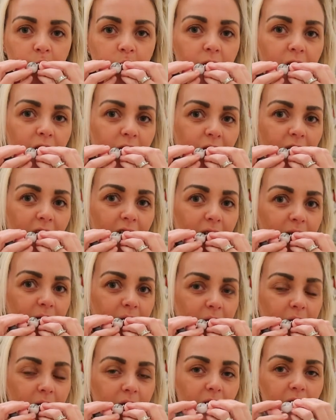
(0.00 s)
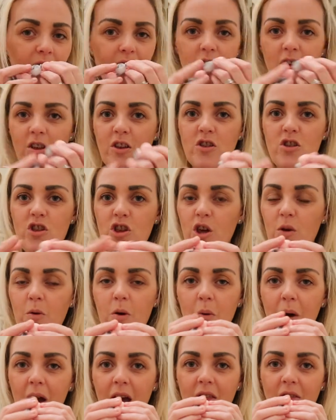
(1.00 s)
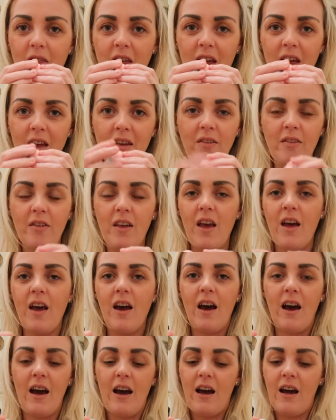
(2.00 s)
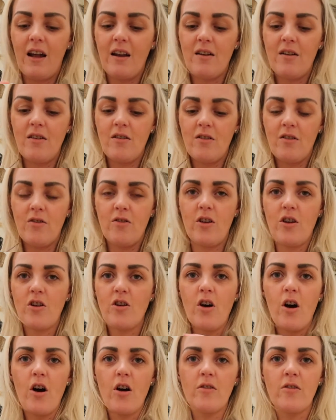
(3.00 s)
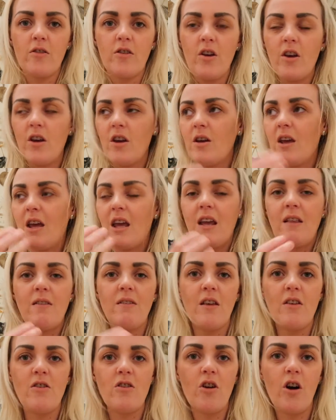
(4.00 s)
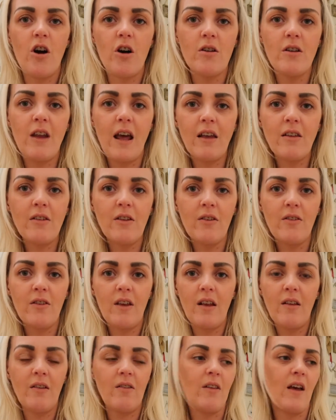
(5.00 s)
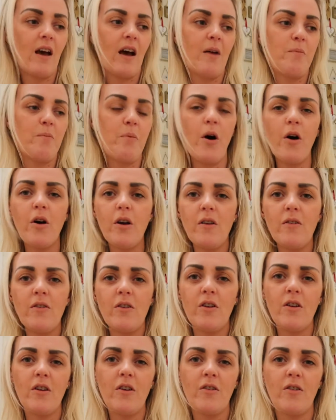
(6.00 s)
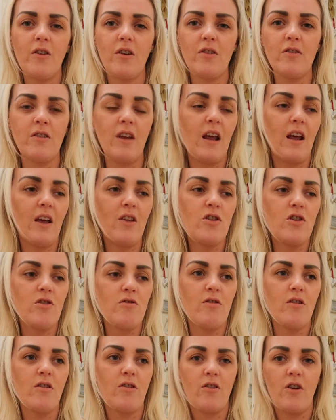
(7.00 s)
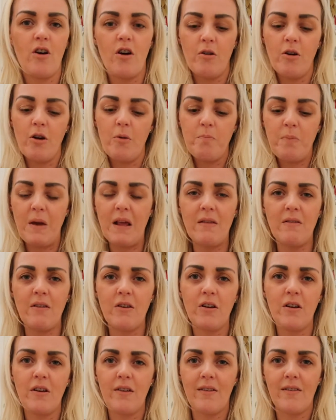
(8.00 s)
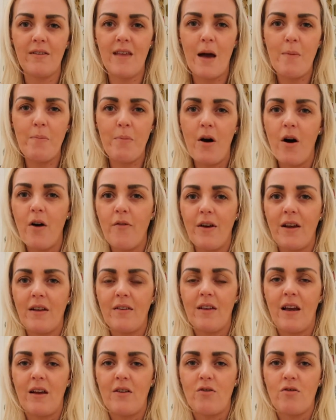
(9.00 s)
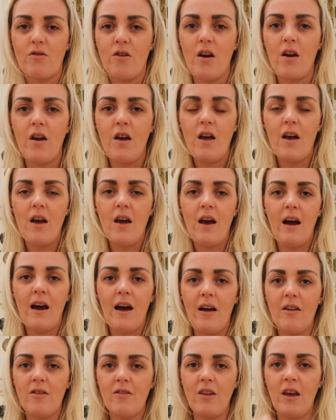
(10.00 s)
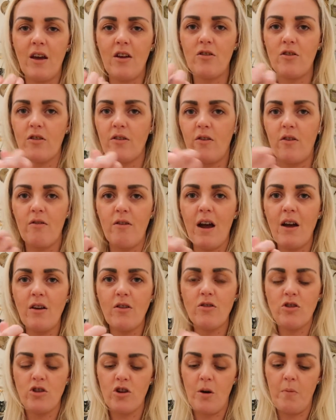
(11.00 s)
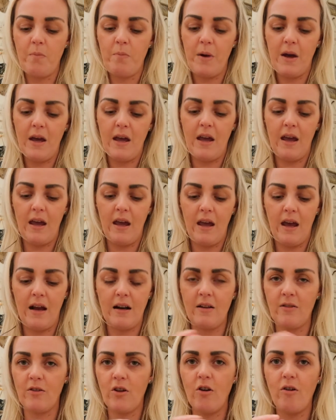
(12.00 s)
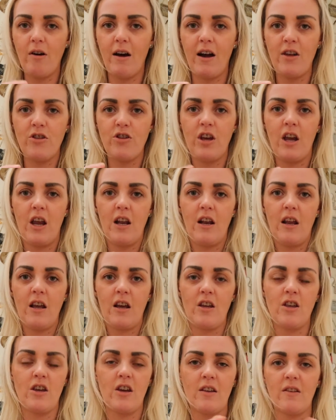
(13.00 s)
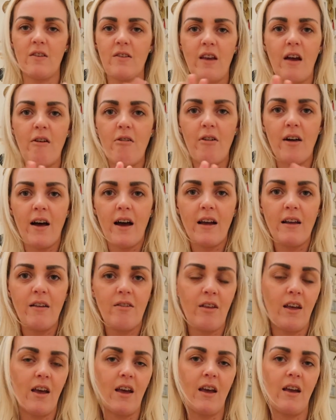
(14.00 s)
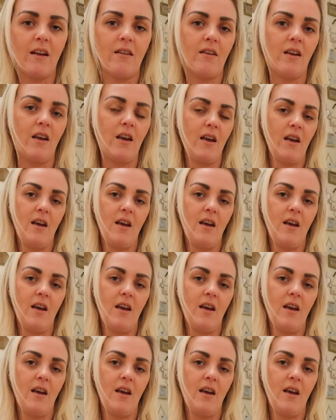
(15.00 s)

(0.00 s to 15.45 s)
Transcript: like that. And they can chew away at this, and they're not eating your necklaces that are poisonous or dangerous, or little bits are going to snap off, etc. And they can just have a right good chomp at it, and it's all hygienic, and you can sterilise it.